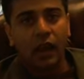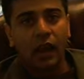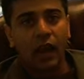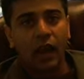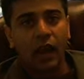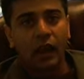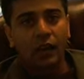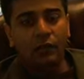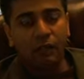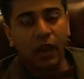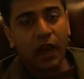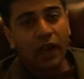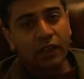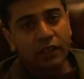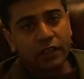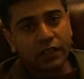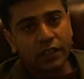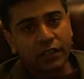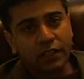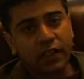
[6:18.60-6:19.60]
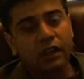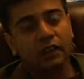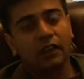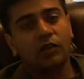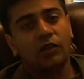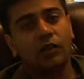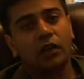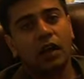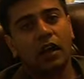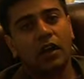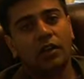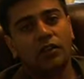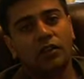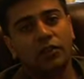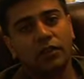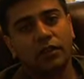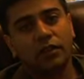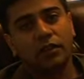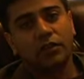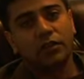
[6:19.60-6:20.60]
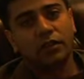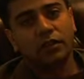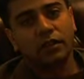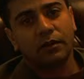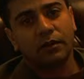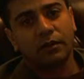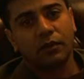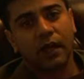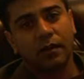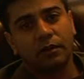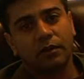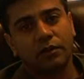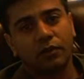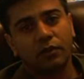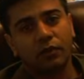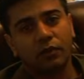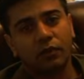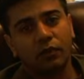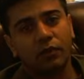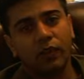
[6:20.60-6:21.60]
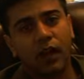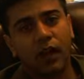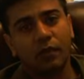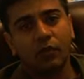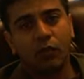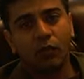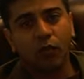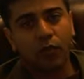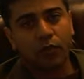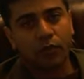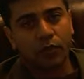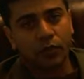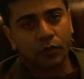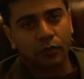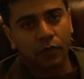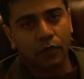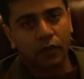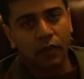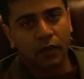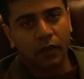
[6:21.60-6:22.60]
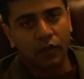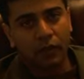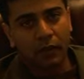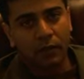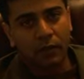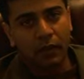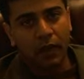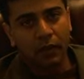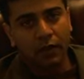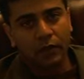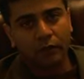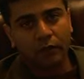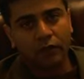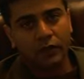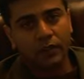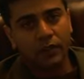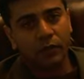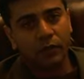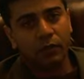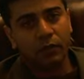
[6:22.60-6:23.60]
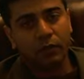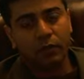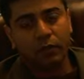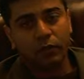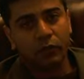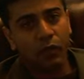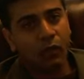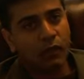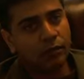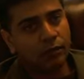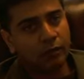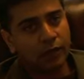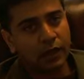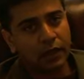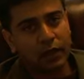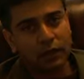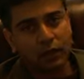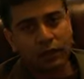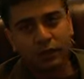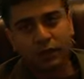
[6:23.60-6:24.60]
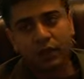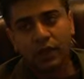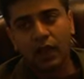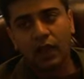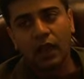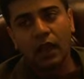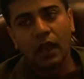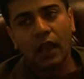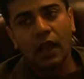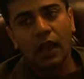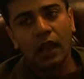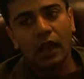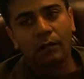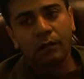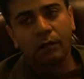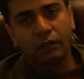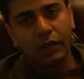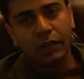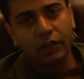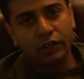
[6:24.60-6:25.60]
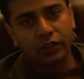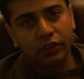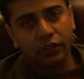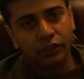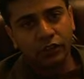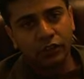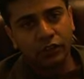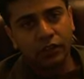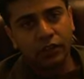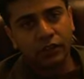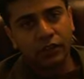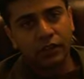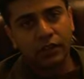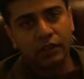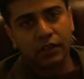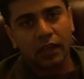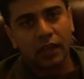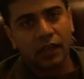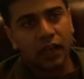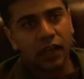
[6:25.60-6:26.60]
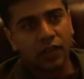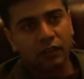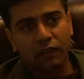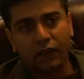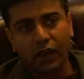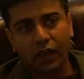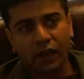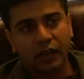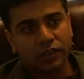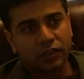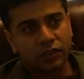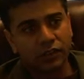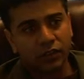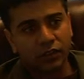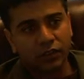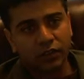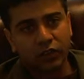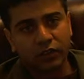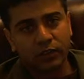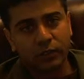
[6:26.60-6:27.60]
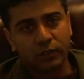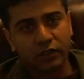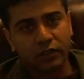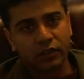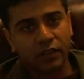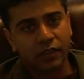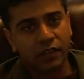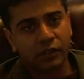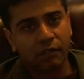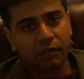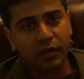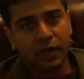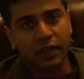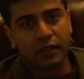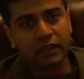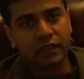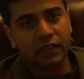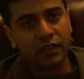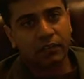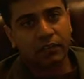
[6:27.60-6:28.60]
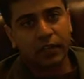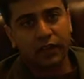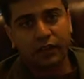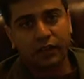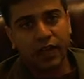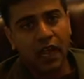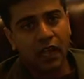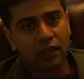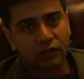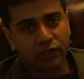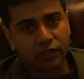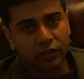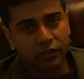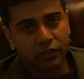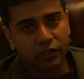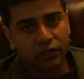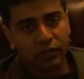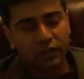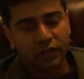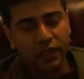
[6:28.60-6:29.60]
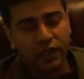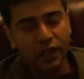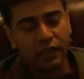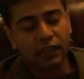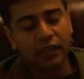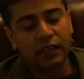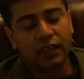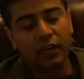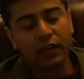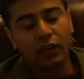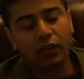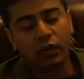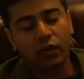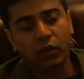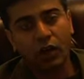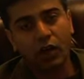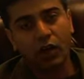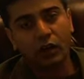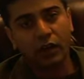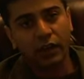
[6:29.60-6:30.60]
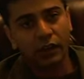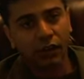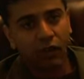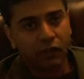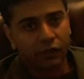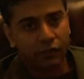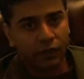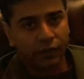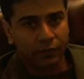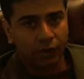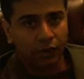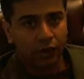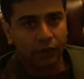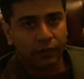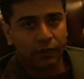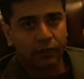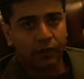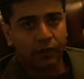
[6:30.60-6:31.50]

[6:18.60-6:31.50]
And marriage, again, they will ask you also sometimes to provide more proof that you were married. For example, phone bills, pictures, financial documents together, bank statement, tax returns, and it can go on and on and on.